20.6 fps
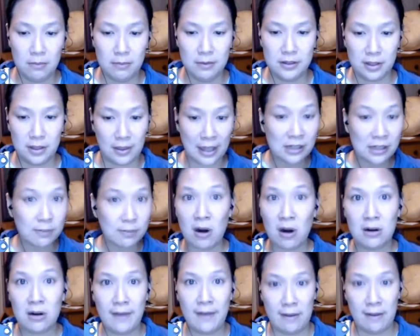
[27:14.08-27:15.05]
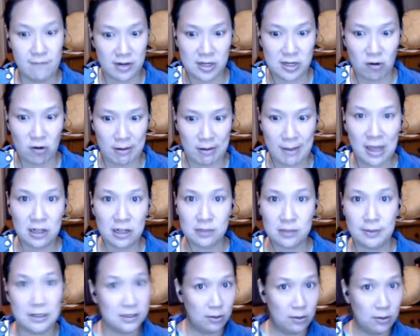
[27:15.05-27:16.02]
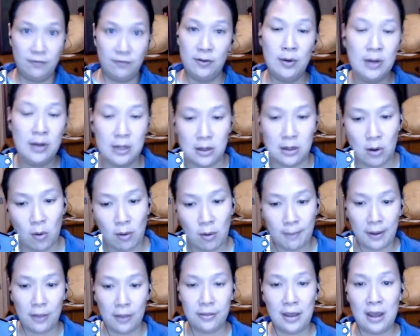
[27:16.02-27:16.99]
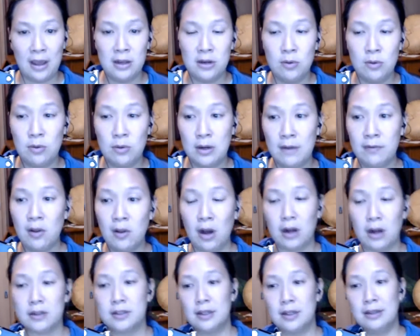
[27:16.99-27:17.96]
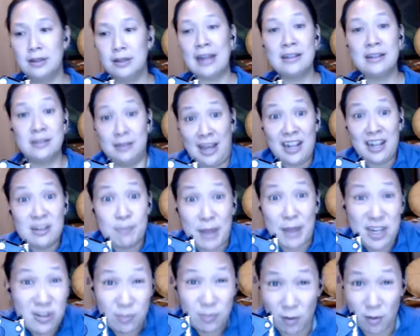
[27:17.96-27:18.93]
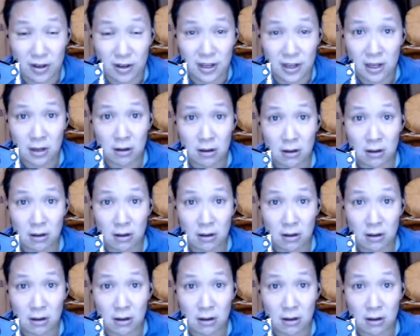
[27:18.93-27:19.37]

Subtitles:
so that's part of inventory management. So if you didn't know about that, you wouldn't have looked. And that's benchmarking,